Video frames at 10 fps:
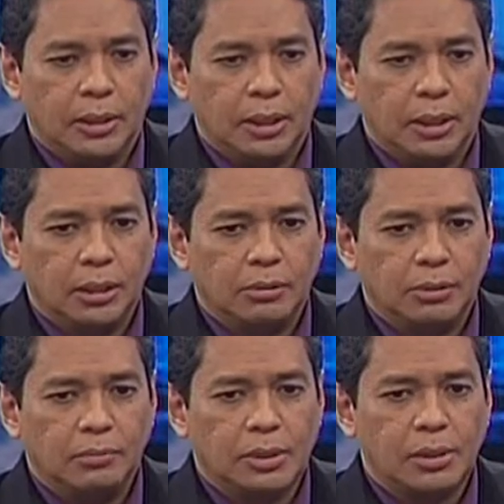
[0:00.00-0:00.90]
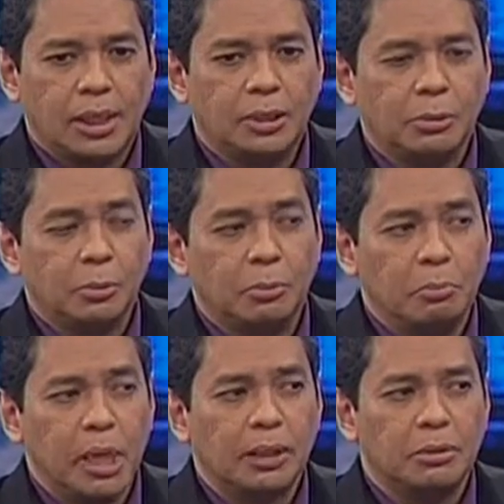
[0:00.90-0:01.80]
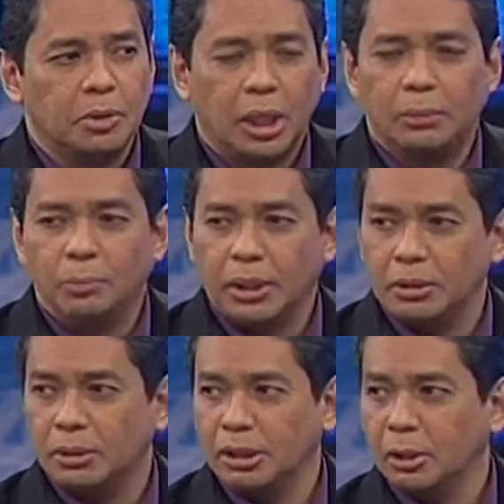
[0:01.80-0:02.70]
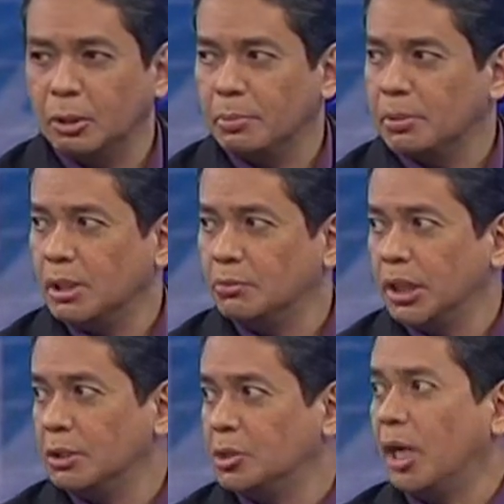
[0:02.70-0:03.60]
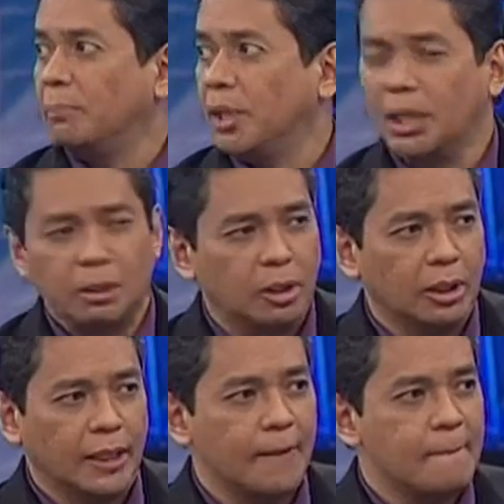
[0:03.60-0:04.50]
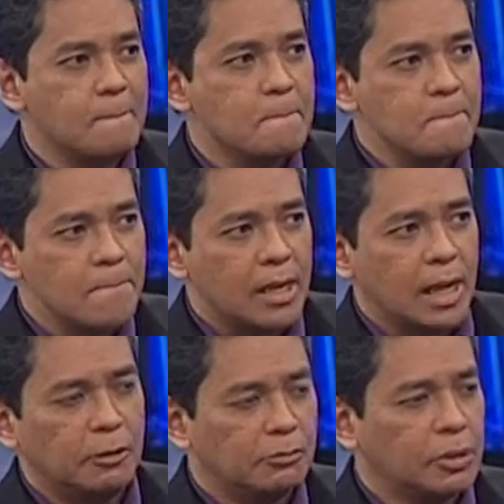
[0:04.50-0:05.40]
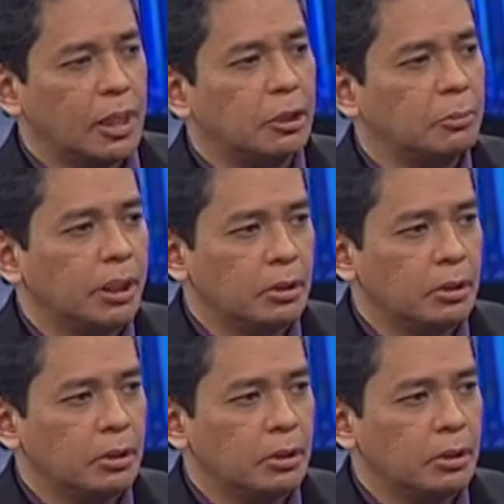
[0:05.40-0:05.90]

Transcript: and you've decided to make the jump. Well, as Ernie Lopez said, you've got to jump in early, and you've decided to make the